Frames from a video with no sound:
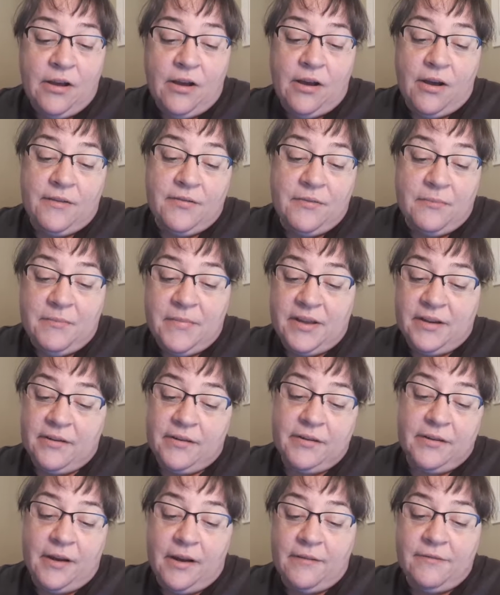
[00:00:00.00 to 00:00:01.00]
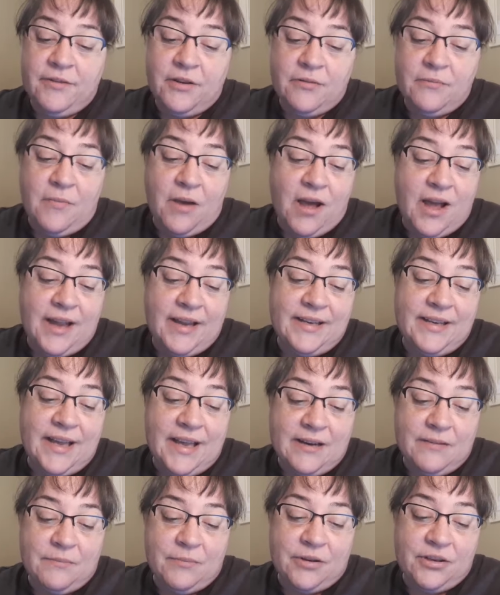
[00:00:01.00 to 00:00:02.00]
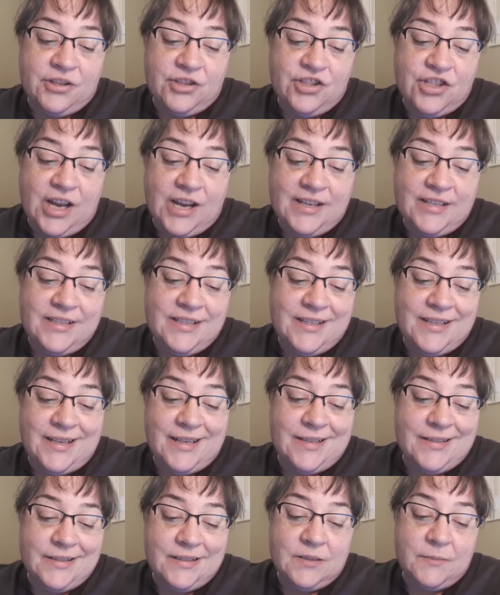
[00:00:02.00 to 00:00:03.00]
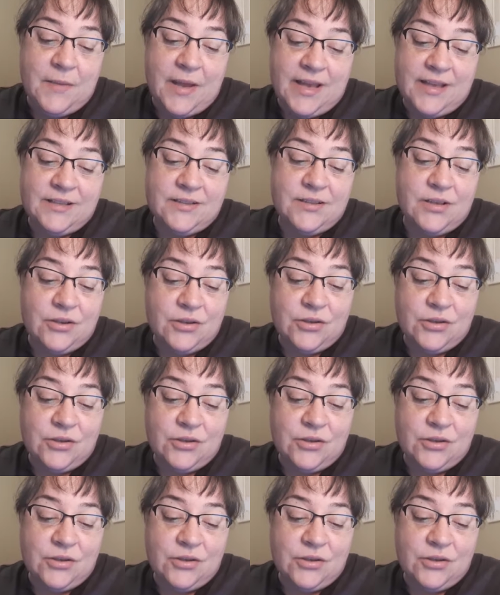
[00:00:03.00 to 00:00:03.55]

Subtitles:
on the mirror of your mind and projected in space